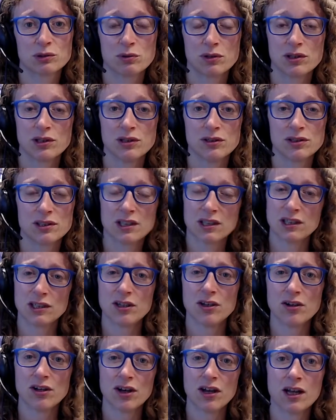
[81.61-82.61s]
with you so that
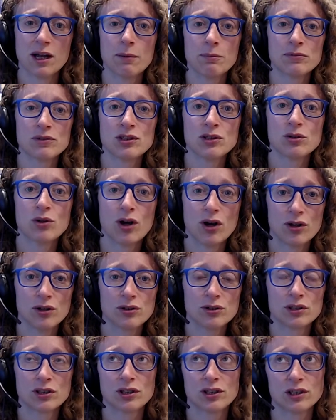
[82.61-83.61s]
you can come to your
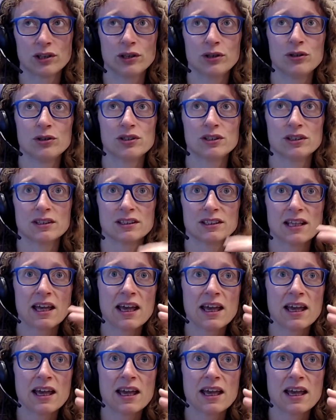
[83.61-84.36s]
own conclusions